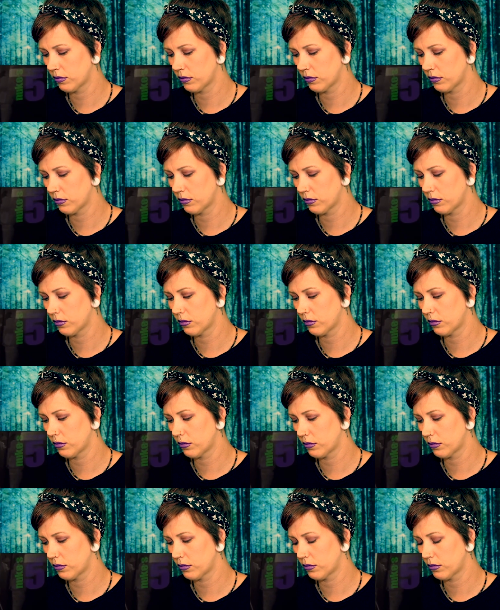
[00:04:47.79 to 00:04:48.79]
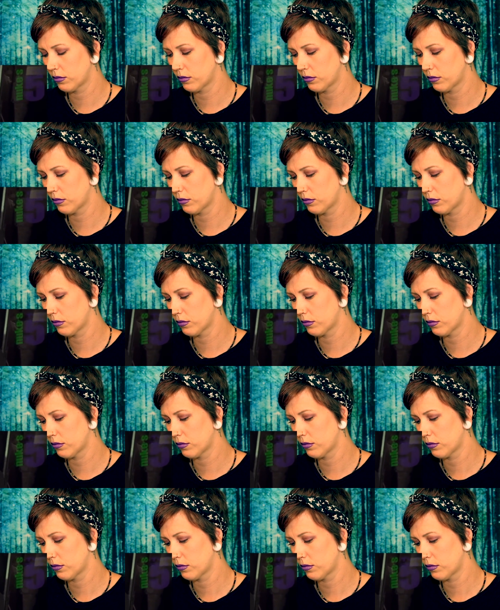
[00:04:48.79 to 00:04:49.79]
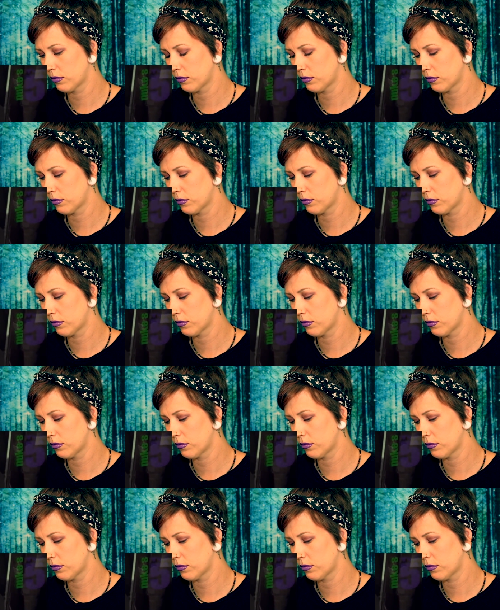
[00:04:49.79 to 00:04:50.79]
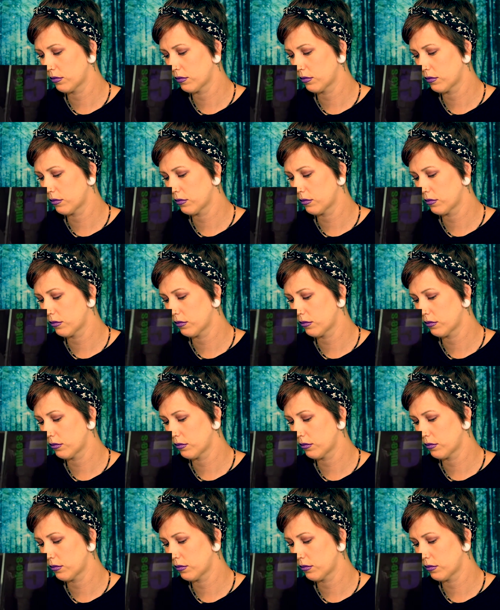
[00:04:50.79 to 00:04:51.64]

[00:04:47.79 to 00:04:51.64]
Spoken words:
Nobody speaks.